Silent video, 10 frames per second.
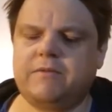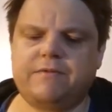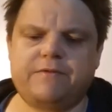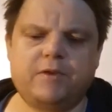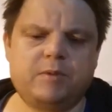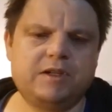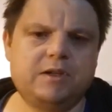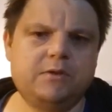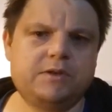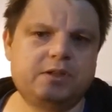football at
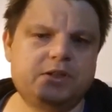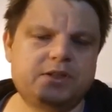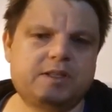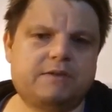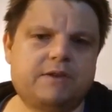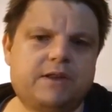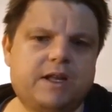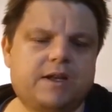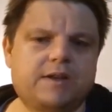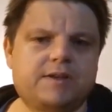Luton and stuff like
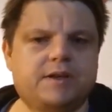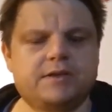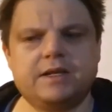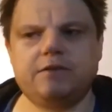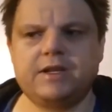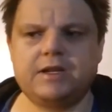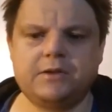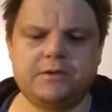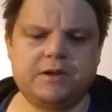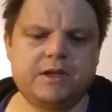that because I used to live near
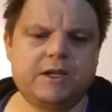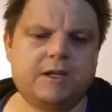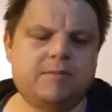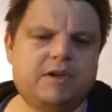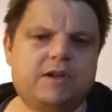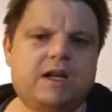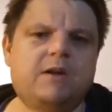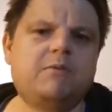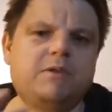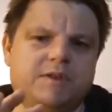Luton. But
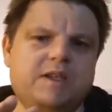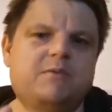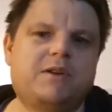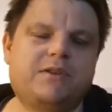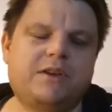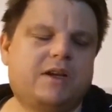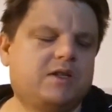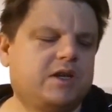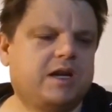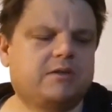I will say one thing. I
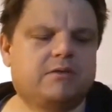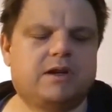checked